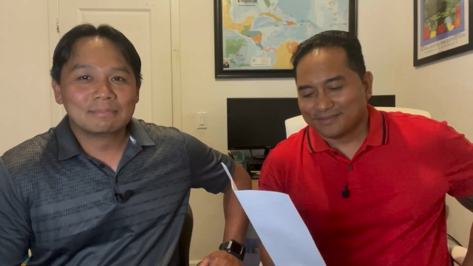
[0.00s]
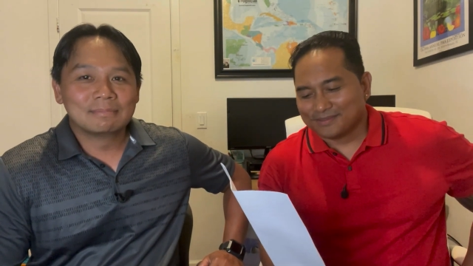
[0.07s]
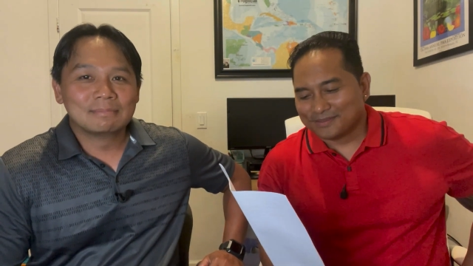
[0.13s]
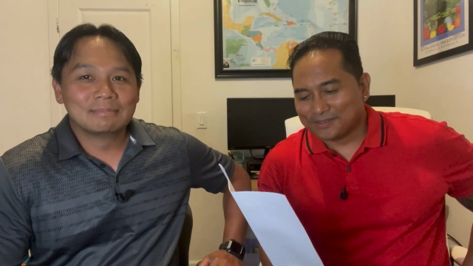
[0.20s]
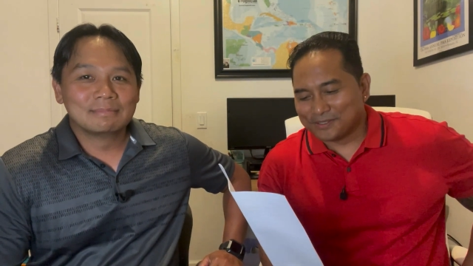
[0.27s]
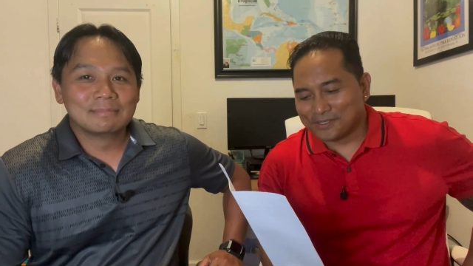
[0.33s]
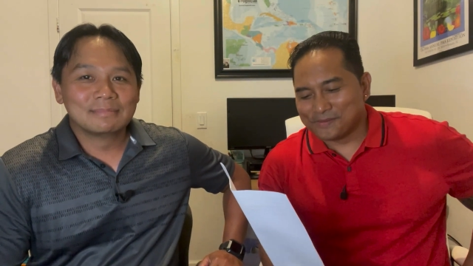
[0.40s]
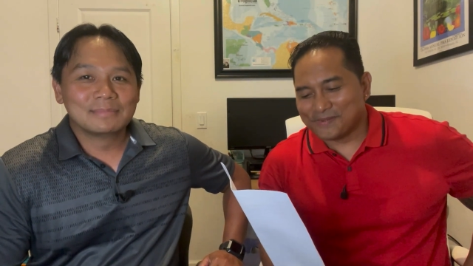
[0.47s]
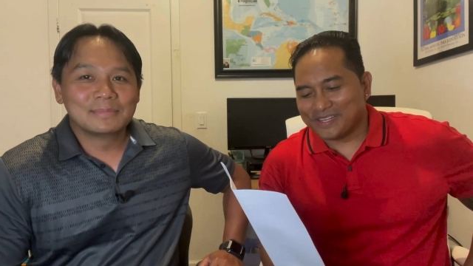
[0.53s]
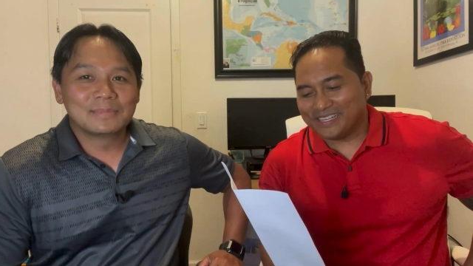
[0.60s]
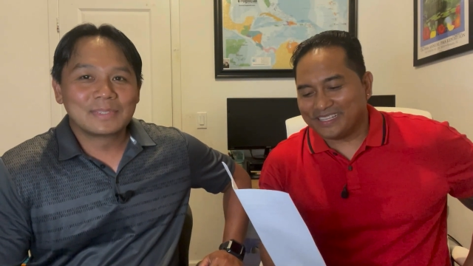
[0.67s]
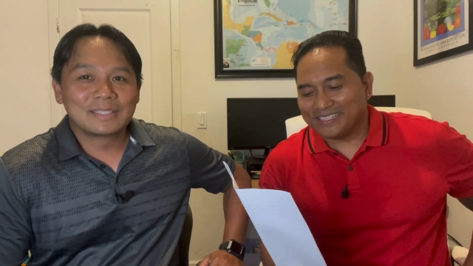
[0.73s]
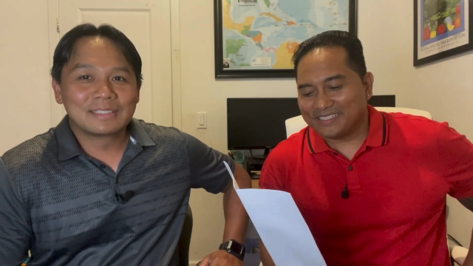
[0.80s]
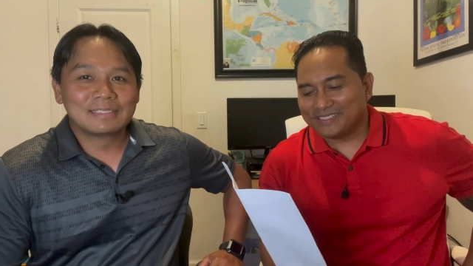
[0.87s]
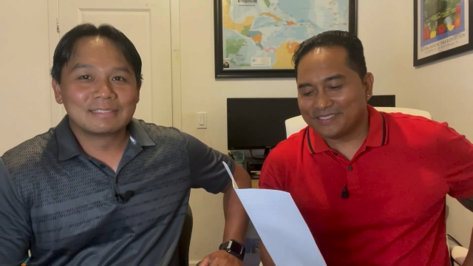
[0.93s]
Speaker 1: Guru
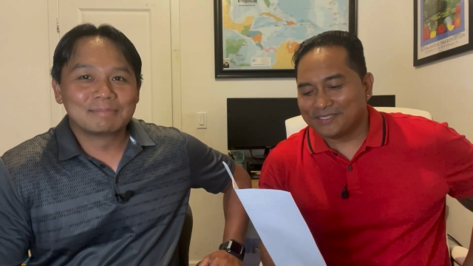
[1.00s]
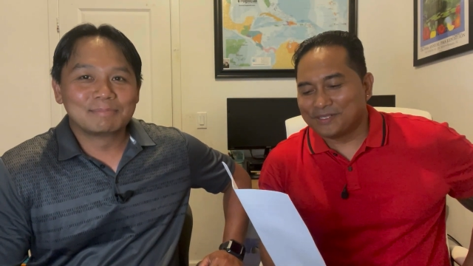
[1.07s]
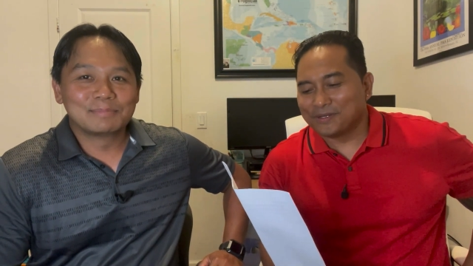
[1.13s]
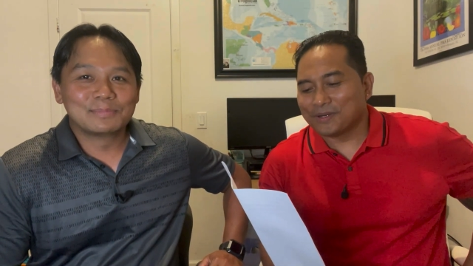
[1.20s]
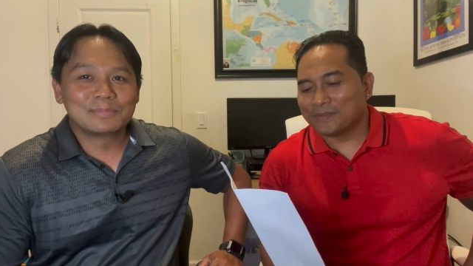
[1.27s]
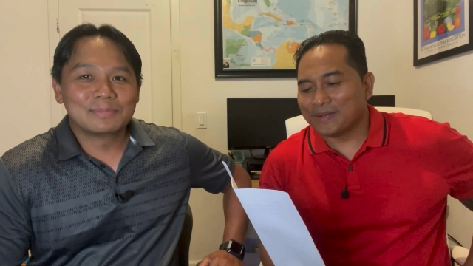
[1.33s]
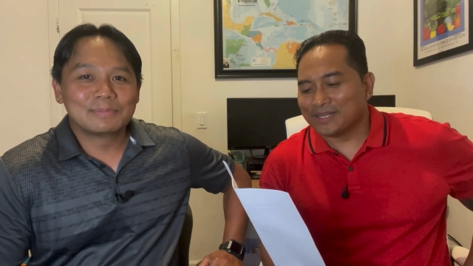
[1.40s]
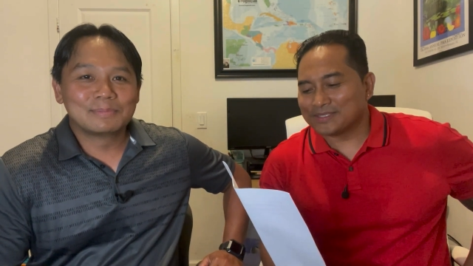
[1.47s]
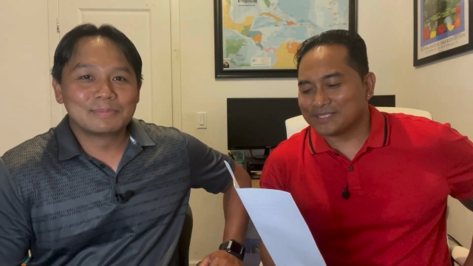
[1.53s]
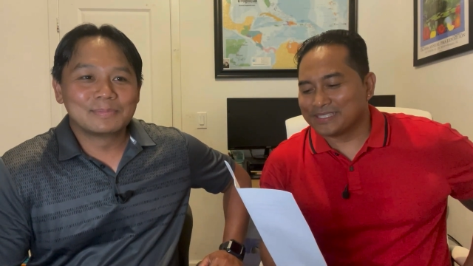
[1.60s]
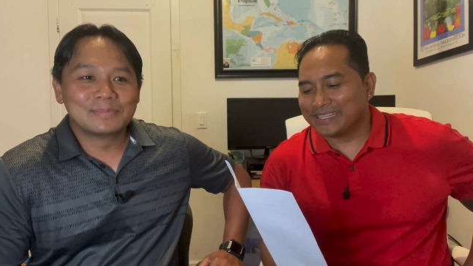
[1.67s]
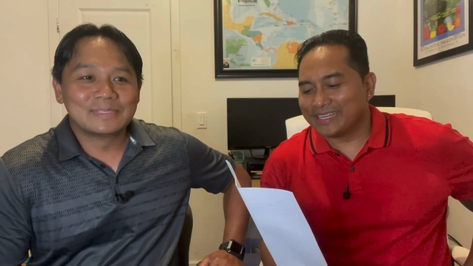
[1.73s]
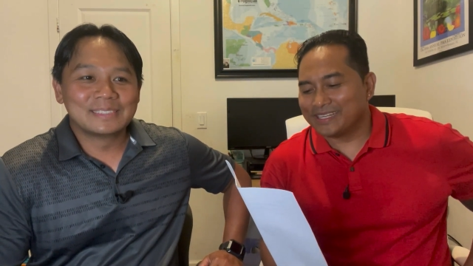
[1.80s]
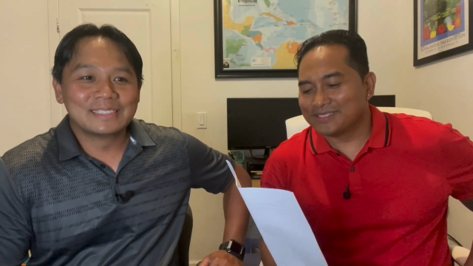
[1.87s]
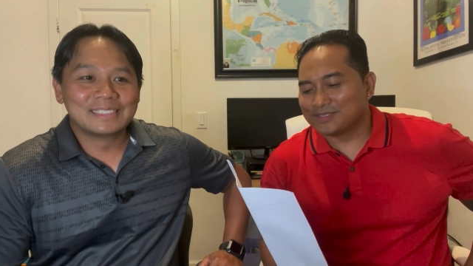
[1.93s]
Mike, you're about to
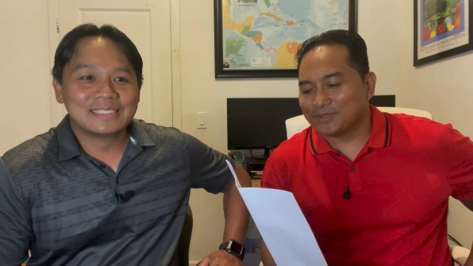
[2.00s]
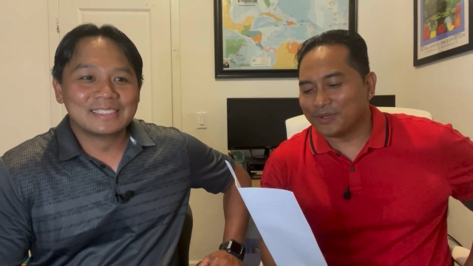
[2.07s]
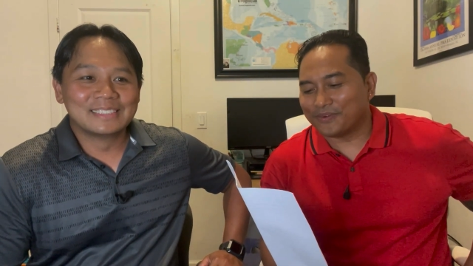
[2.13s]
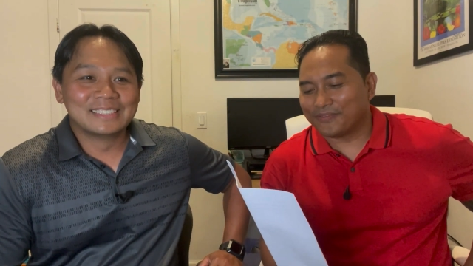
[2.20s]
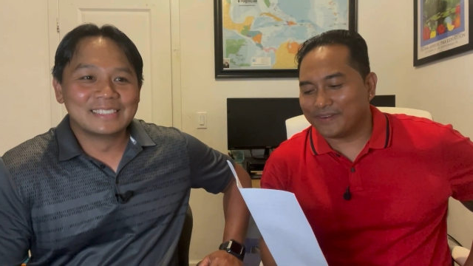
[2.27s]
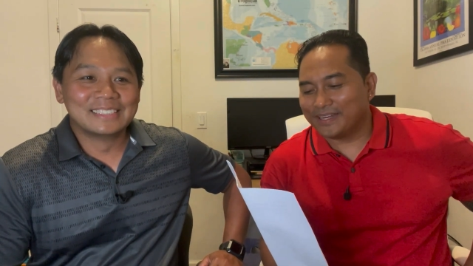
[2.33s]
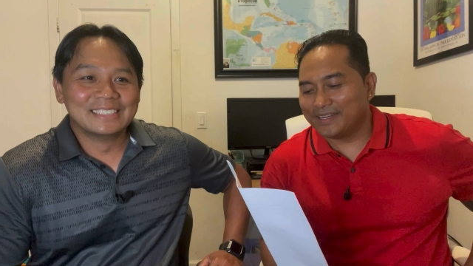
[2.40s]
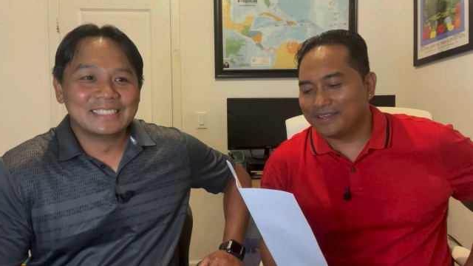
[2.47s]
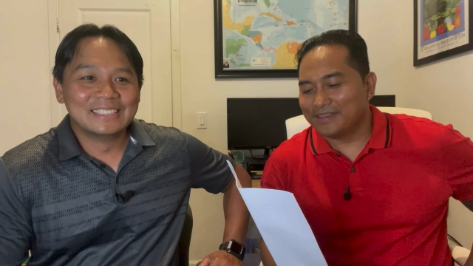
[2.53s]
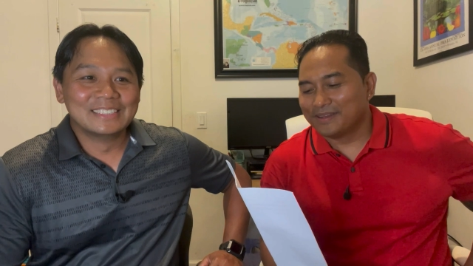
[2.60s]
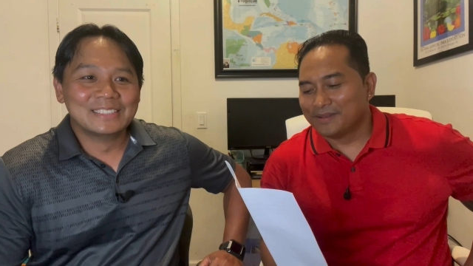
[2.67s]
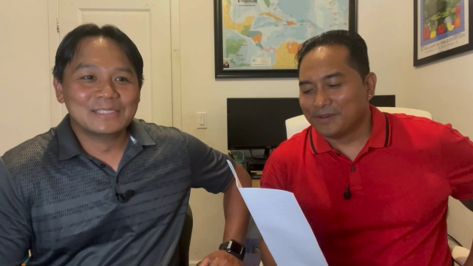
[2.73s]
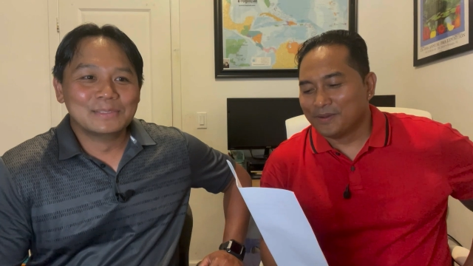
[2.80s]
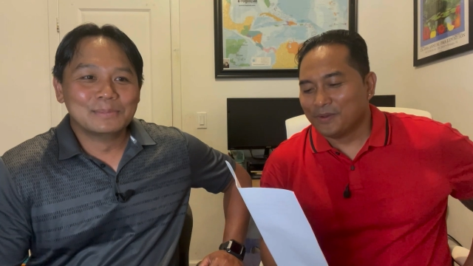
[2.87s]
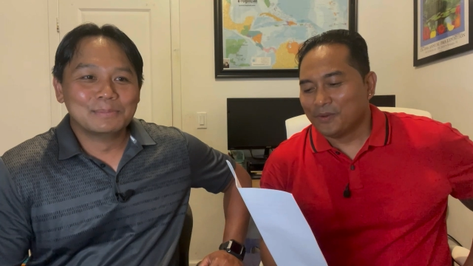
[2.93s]
get into a fight
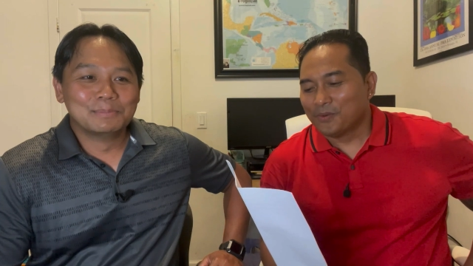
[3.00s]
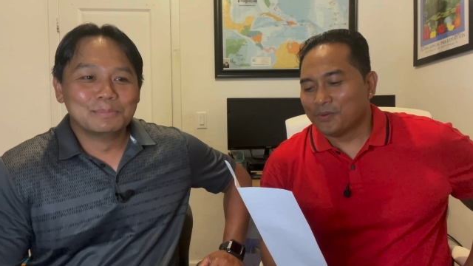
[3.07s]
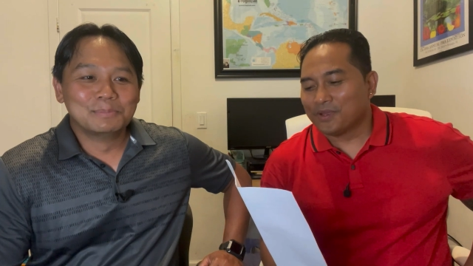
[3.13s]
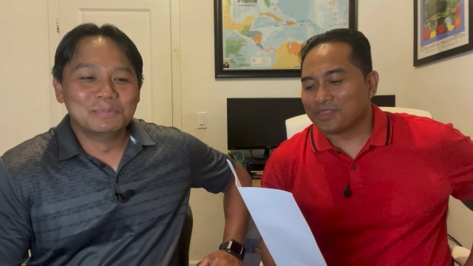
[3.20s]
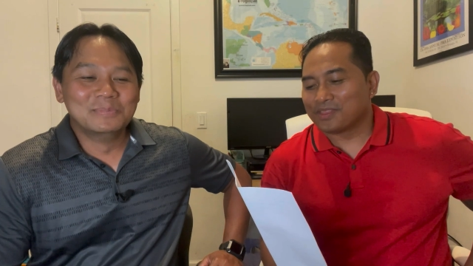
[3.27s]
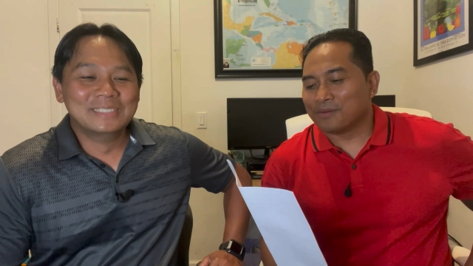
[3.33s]
with a